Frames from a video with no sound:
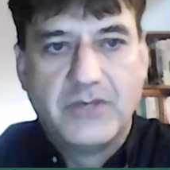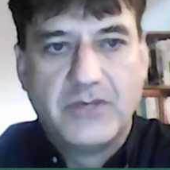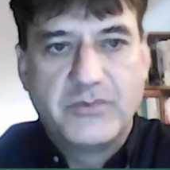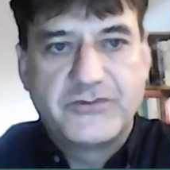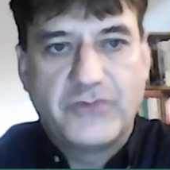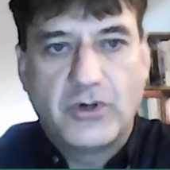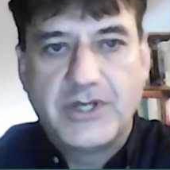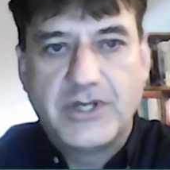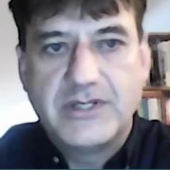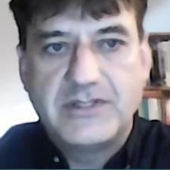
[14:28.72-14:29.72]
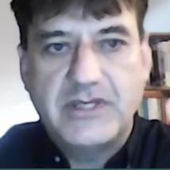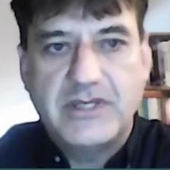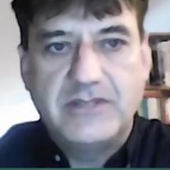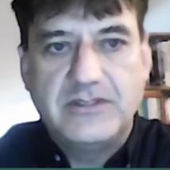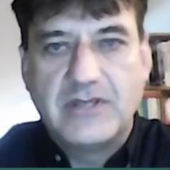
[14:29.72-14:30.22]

with 480